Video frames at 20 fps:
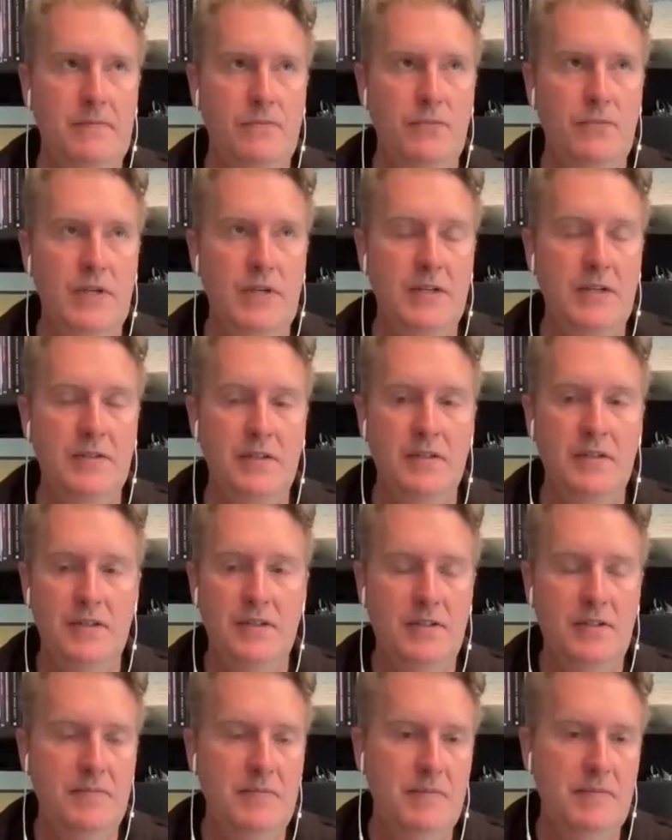reason
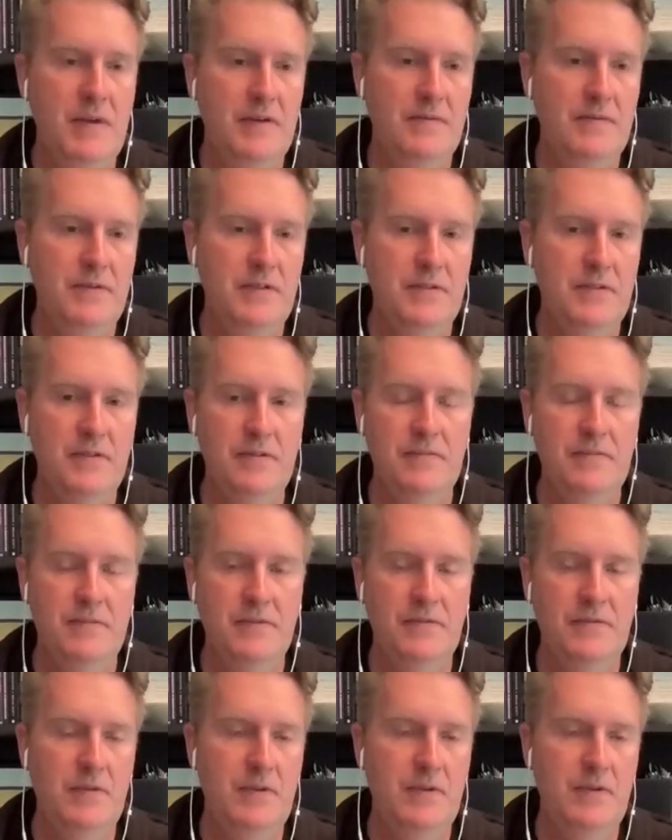this should be beneficial?
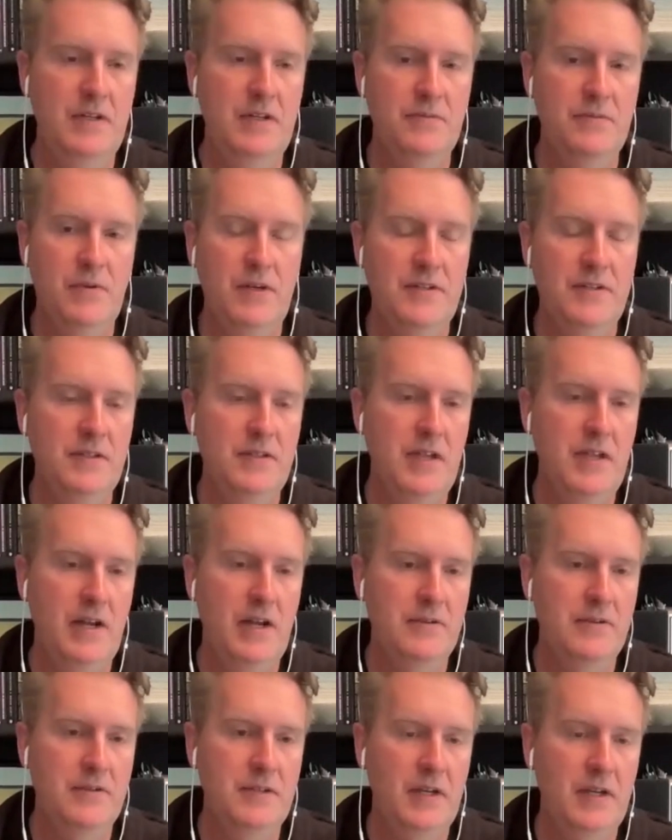If there is, what is the
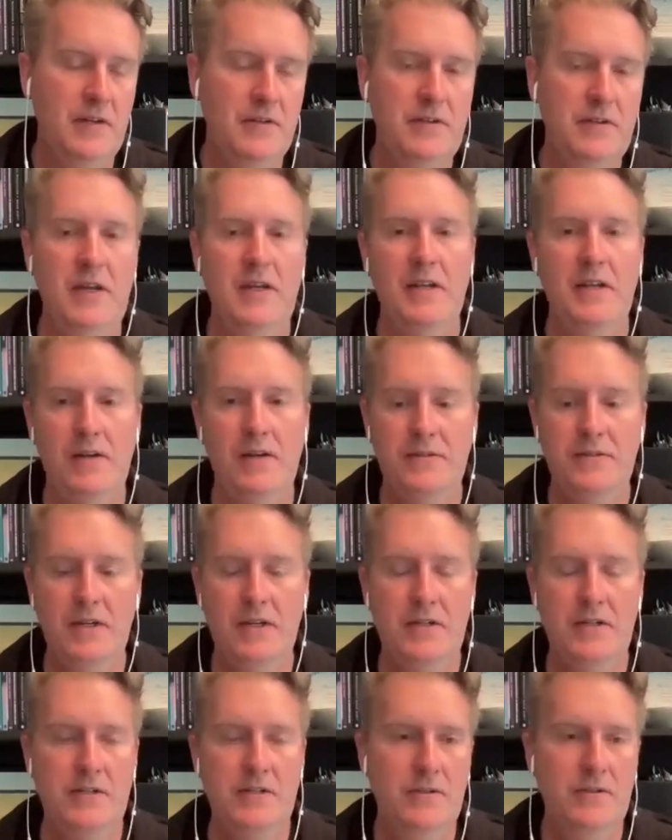downside? Okay,
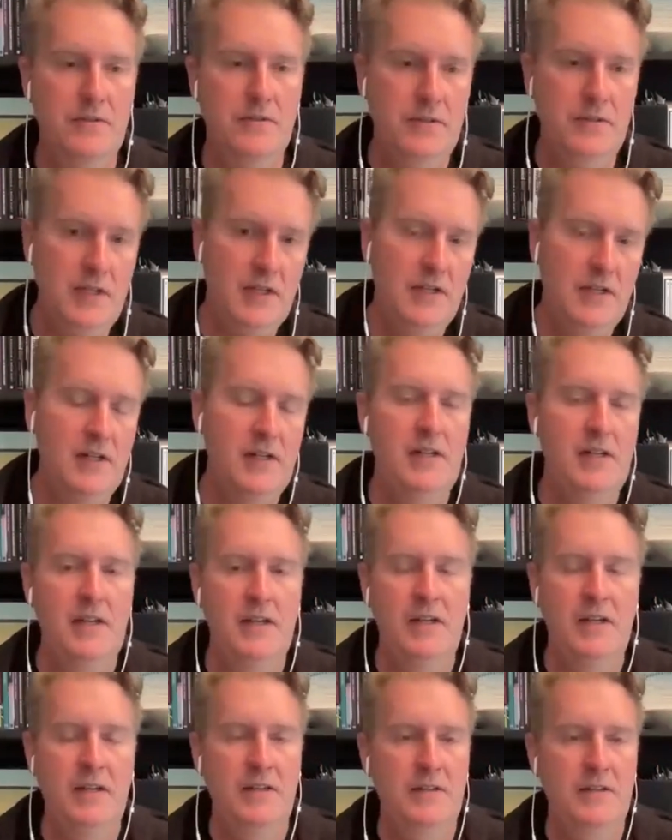downside shows
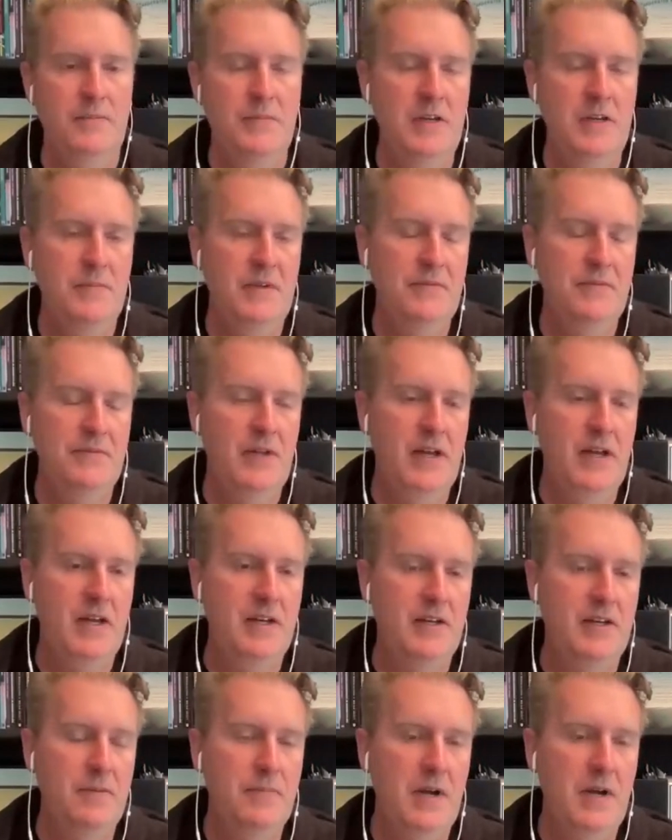some money may fly out
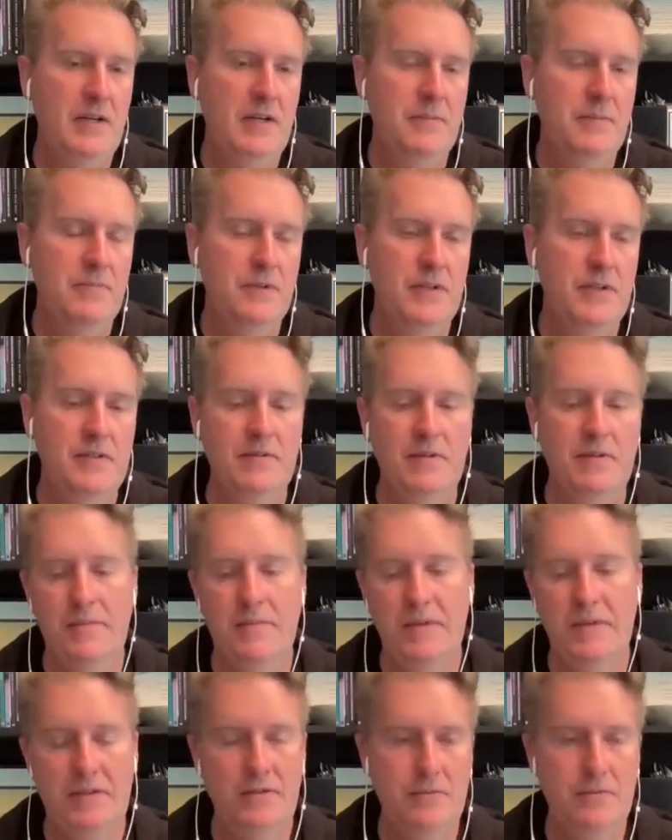of your pocketbook. I
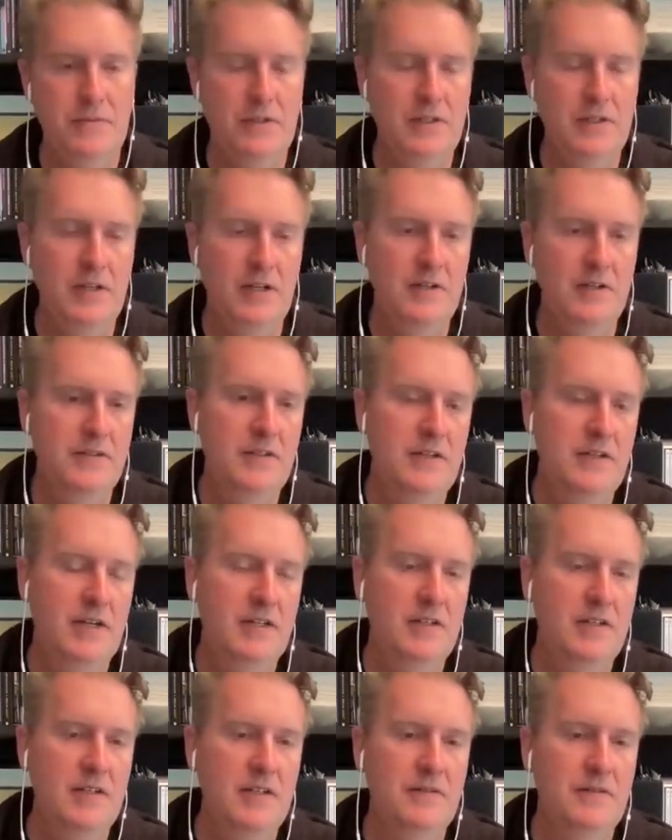make $2 million a year. I
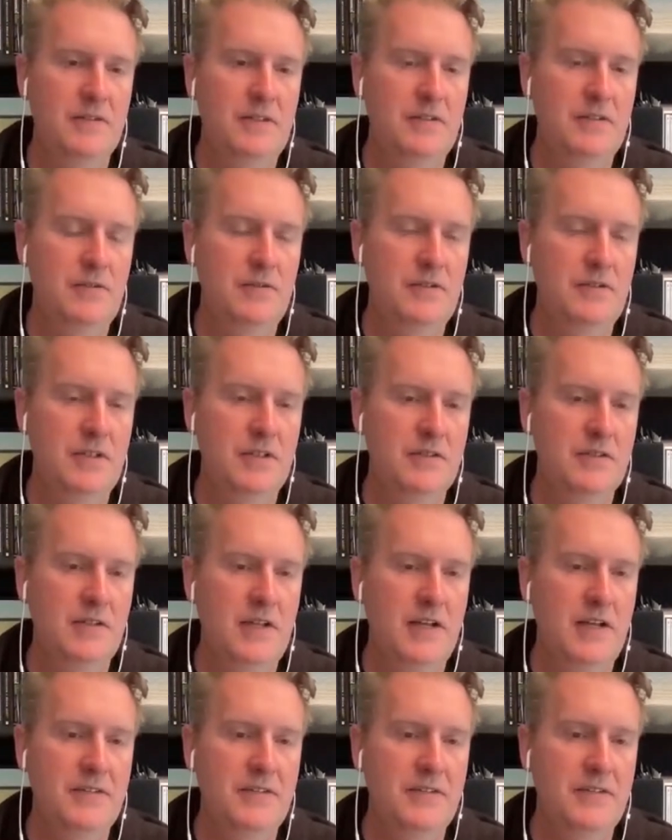could give two shits